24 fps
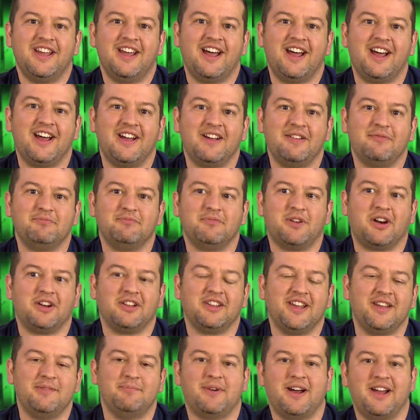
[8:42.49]
are
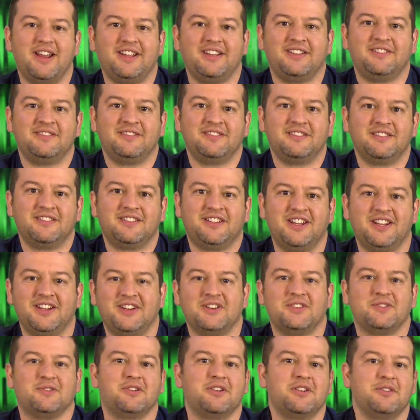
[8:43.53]
led by King
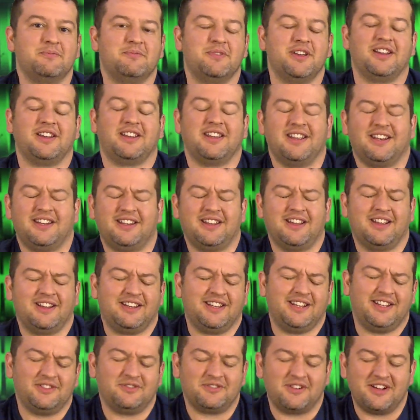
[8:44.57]
Ghidorah,
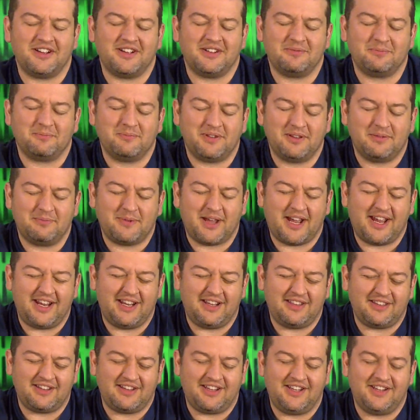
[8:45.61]
Ghidra,
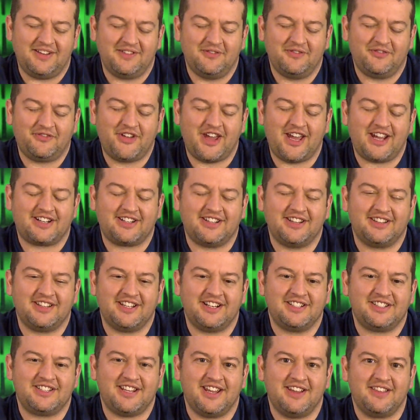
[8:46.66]
by the fact that
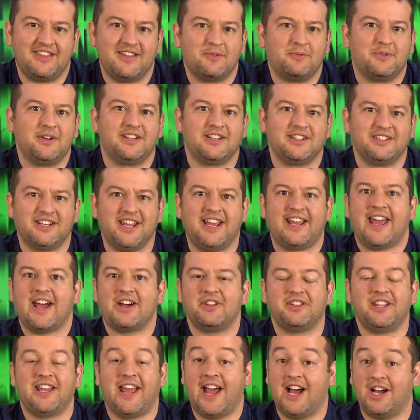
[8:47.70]
they say that we can take
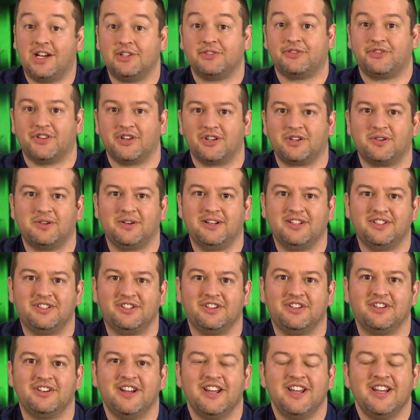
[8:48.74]
out the alpha
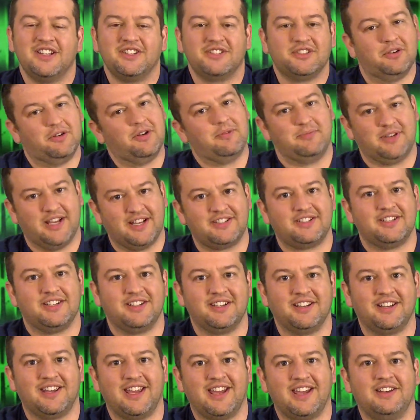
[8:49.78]
creature. So I'm
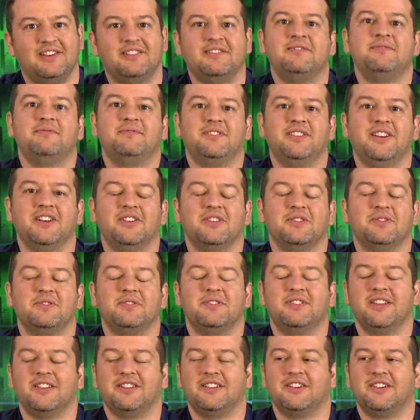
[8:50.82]
guessing, again,
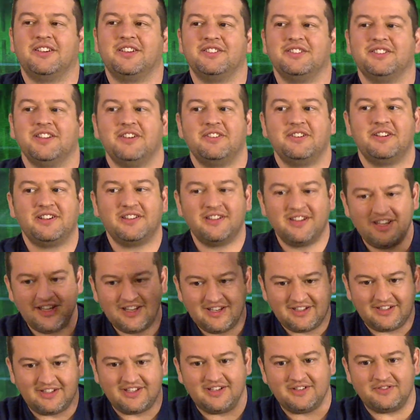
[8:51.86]
that they're considering
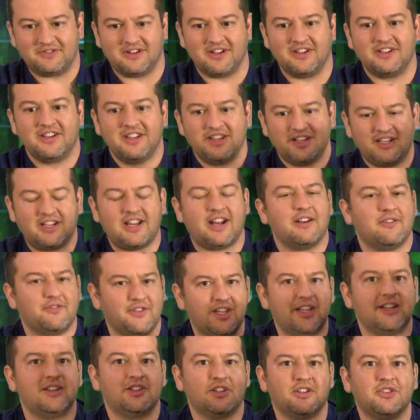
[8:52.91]
Ghidra kind of
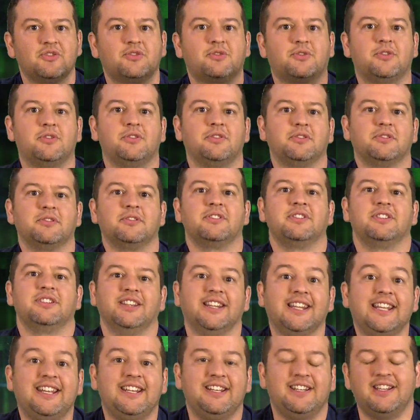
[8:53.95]
in control,
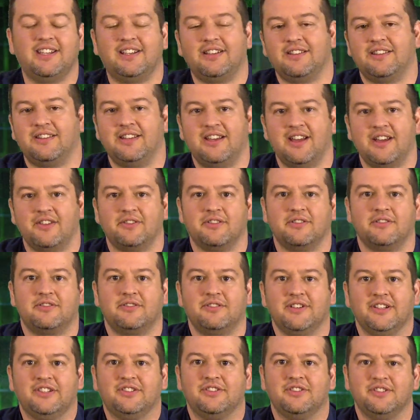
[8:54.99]
leading the other
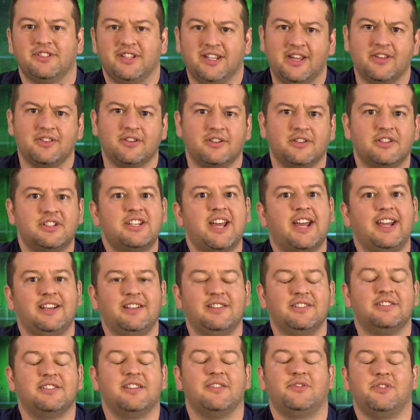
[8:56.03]
creatures, the other
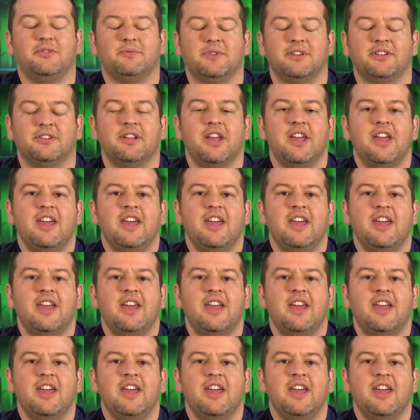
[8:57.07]
titans, if you will.